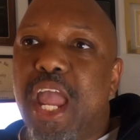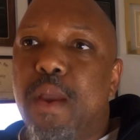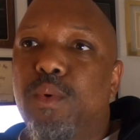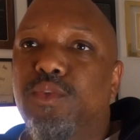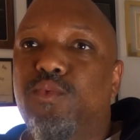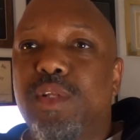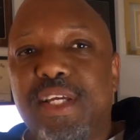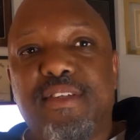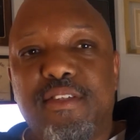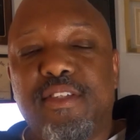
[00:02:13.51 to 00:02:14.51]
it was
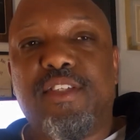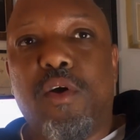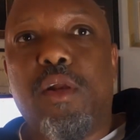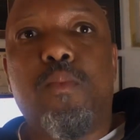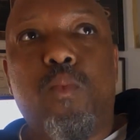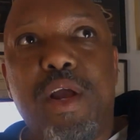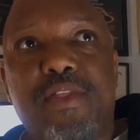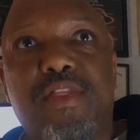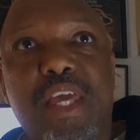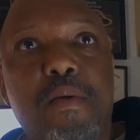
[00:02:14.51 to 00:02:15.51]
really essentially started
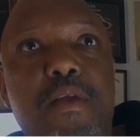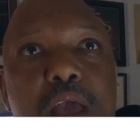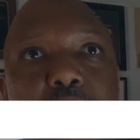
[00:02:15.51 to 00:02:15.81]
with the